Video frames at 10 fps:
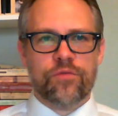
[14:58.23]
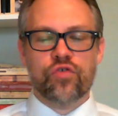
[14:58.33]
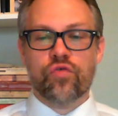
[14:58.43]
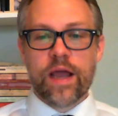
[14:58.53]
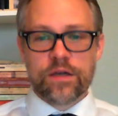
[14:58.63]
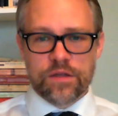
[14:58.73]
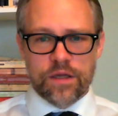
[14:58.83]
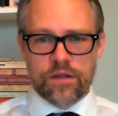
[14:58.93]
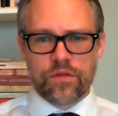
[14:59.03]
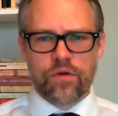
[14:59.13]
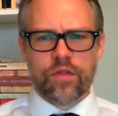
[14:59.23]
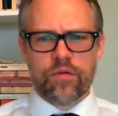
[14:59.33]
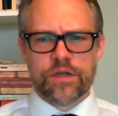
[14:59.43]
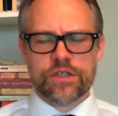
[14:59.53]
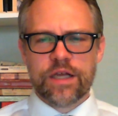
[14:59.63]
directly, the only
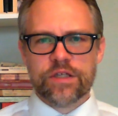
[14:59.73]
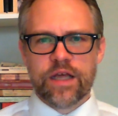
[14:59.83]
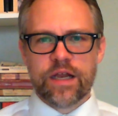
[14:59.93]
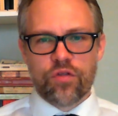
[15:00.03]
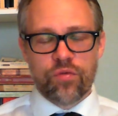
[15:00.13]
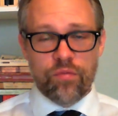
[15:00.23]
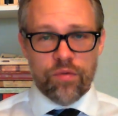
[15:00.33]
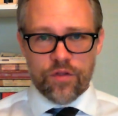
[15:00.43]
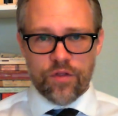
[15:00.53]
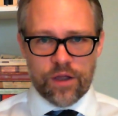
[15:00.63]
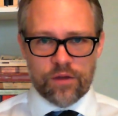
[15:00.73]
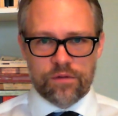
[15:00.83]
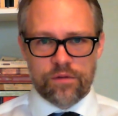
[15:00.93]
way to change that is through reasoning,